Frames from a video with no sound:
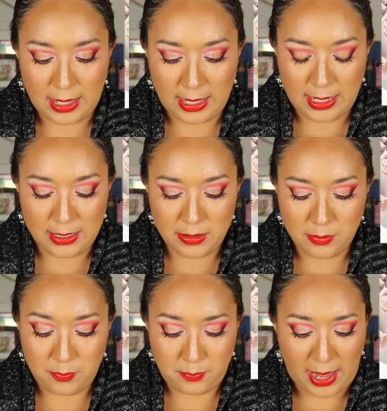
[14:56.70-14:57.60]
And
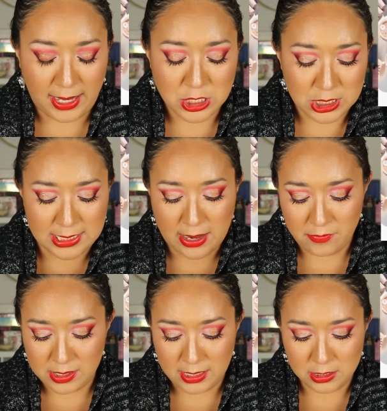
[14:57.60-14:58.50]
the packaging,
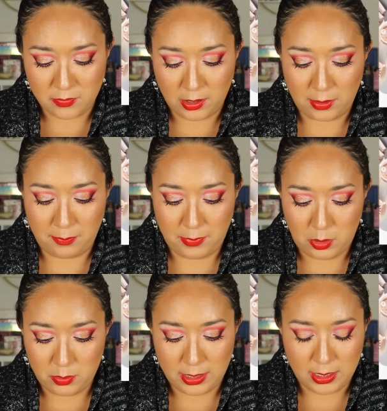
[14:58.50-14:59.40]
everything is very
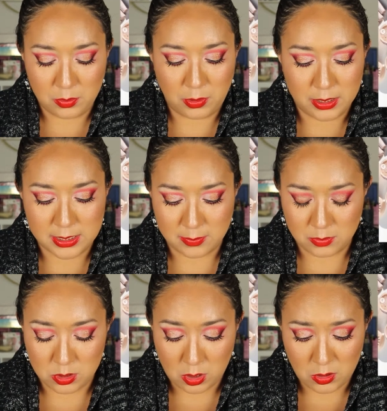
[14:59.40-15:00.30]
muted with
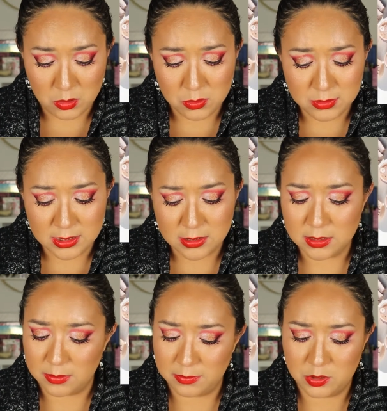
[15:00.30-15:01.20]
some golds,
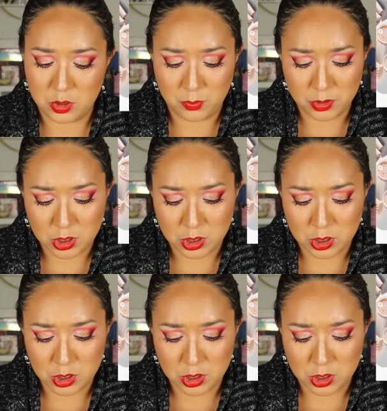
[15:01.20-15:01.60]
some Super